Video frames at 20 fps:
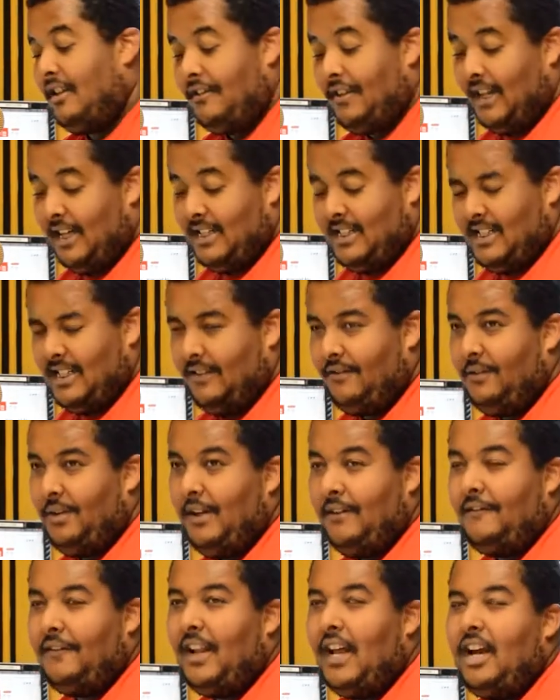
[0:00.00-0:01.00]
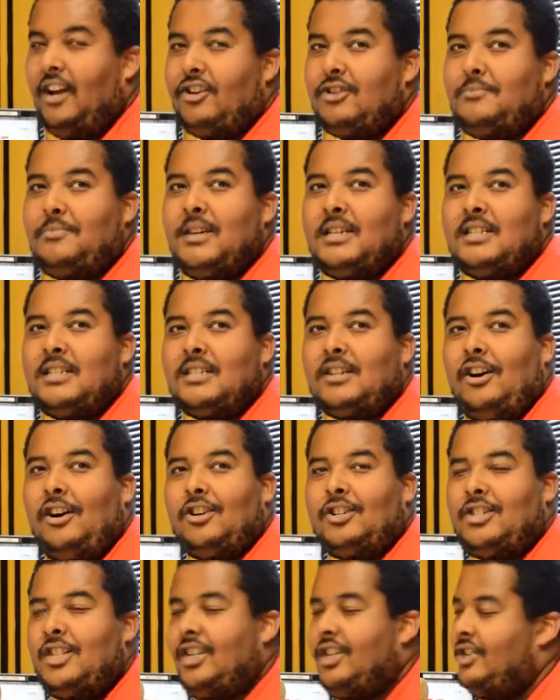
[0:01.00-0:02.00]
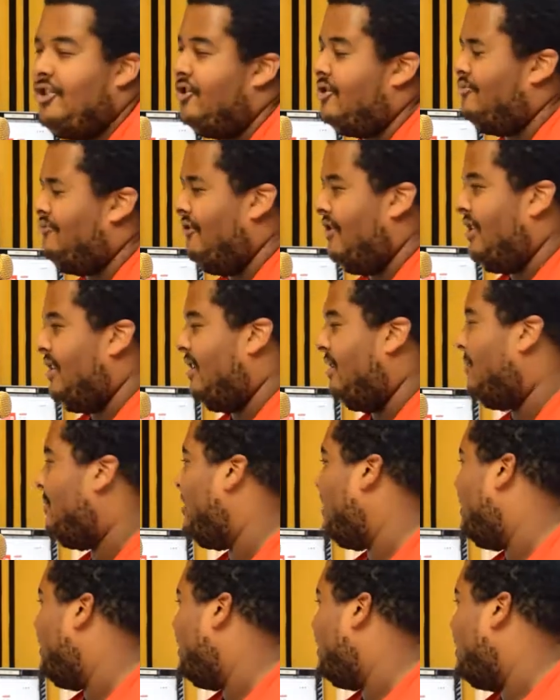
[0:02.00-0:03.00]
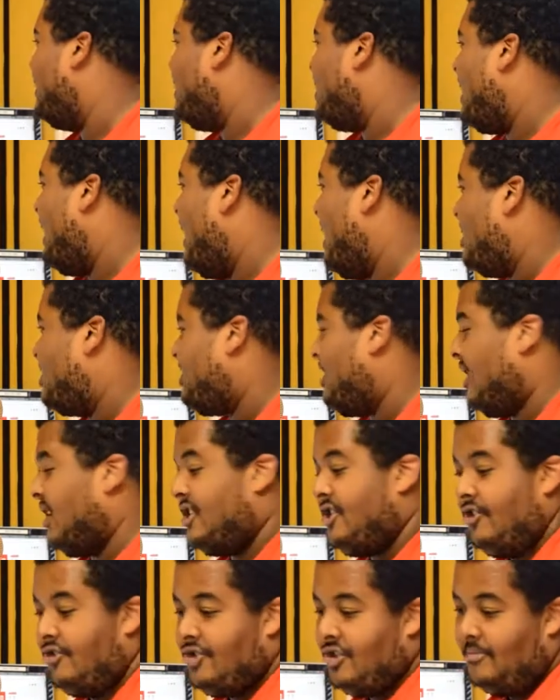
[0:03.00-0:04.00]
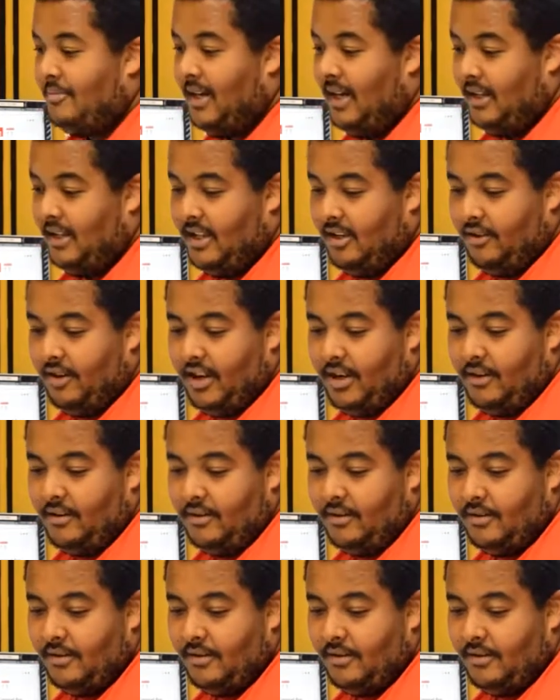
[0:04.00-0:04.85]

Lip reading: like I said, if you need flyers, business cards, t-shirts printed up, # shirts are made there now.